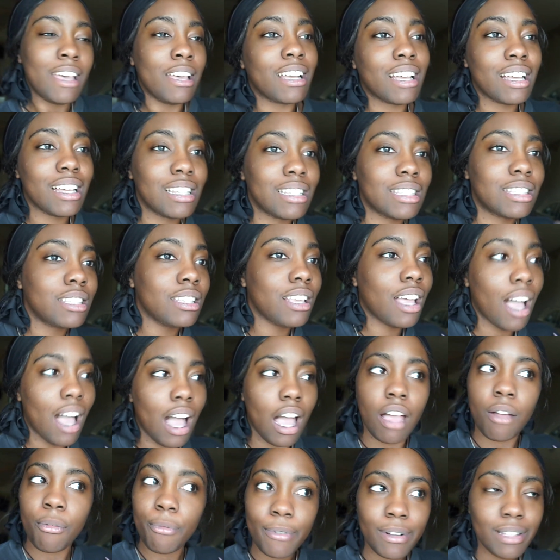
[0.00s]
because
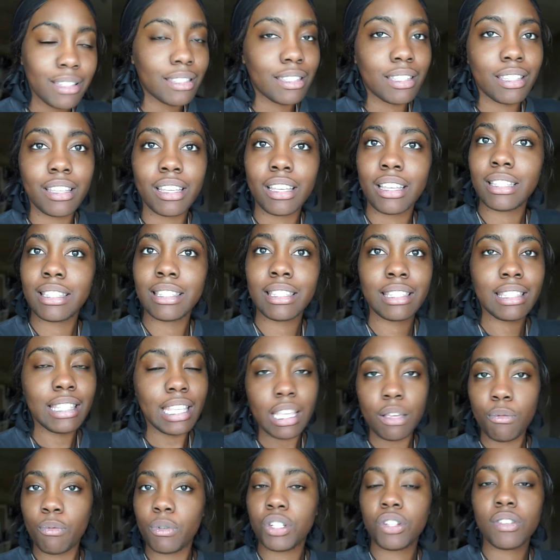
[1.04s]
I want to
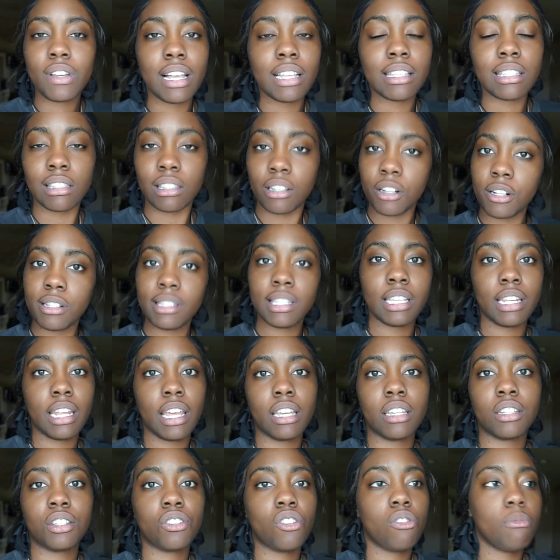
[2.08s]
see what you guys learned
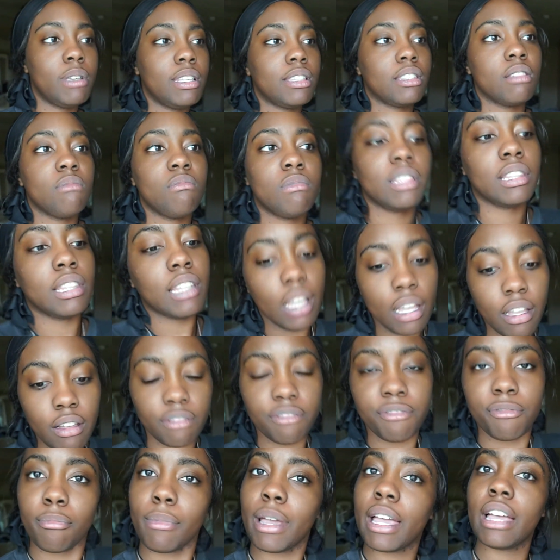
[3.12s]
today. Show me some
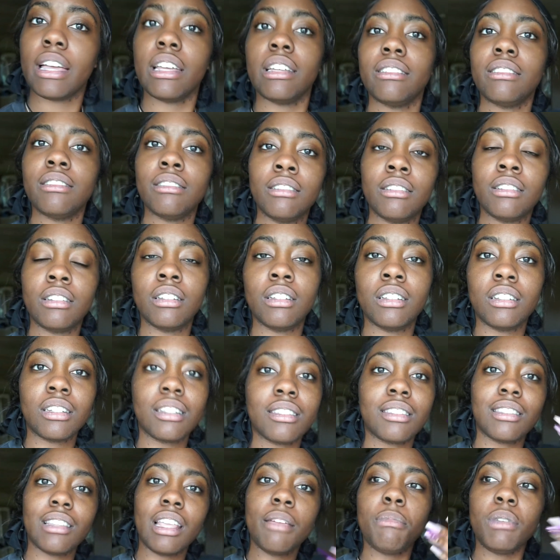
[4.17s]
love, man.
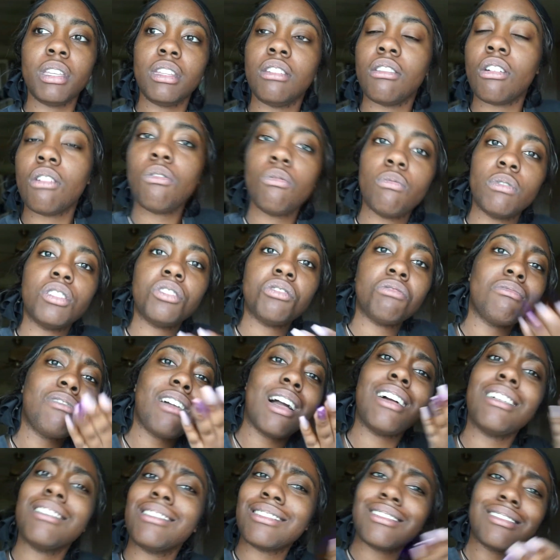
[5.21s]
Just let me know what you
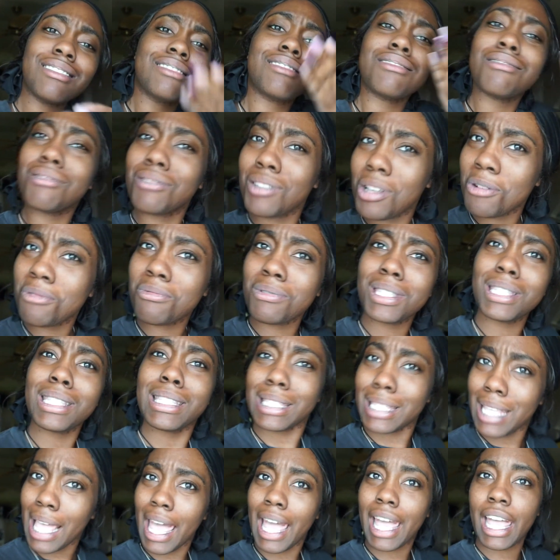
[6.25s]
guys learned
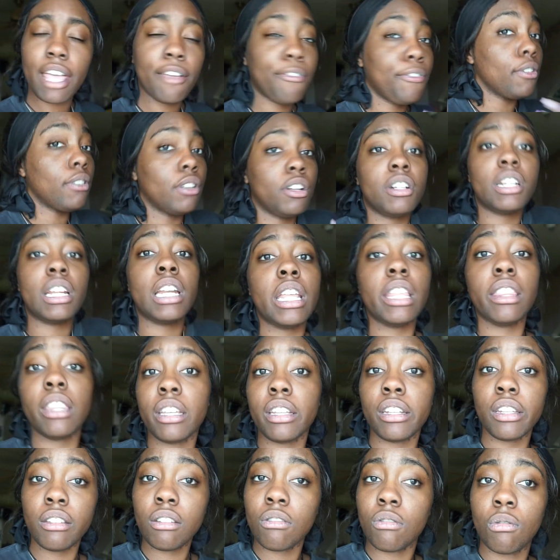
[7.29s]
today. If you learned anything
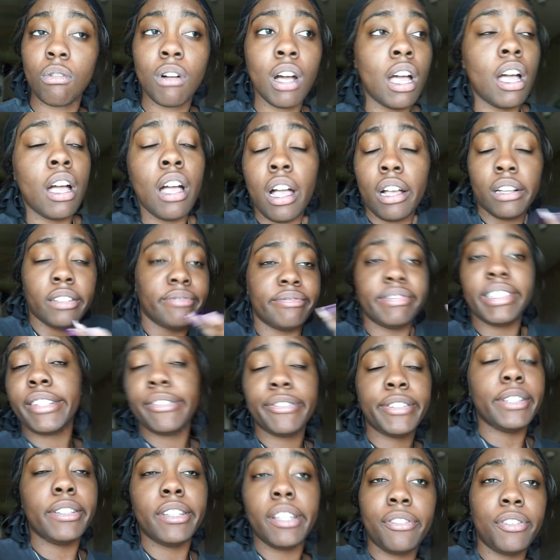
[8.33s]
new. If
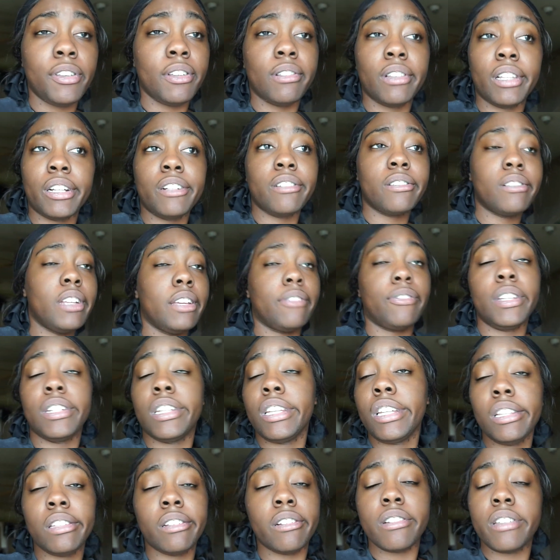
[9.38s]
you didn't learn
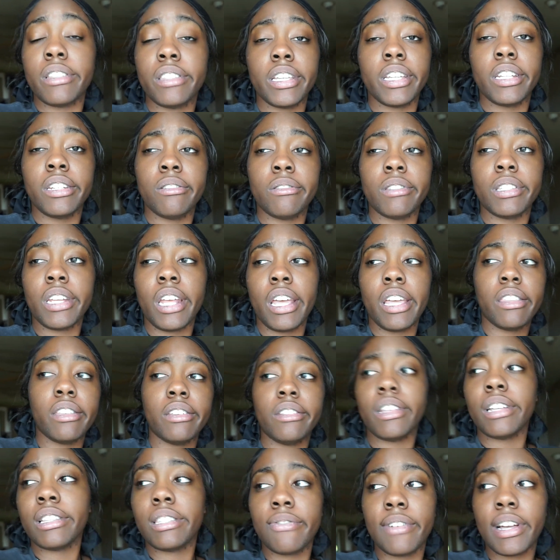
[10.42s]
anything new today, then
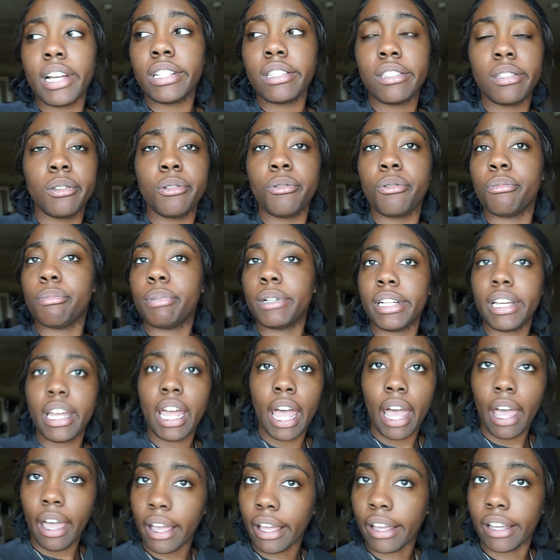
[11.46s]
that's fine too. But
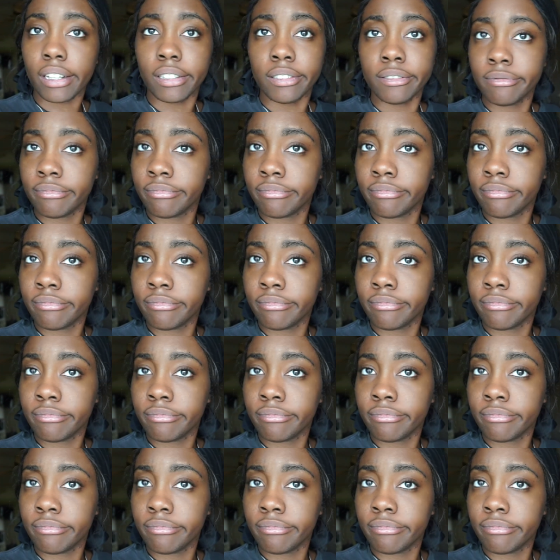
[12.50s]
hey,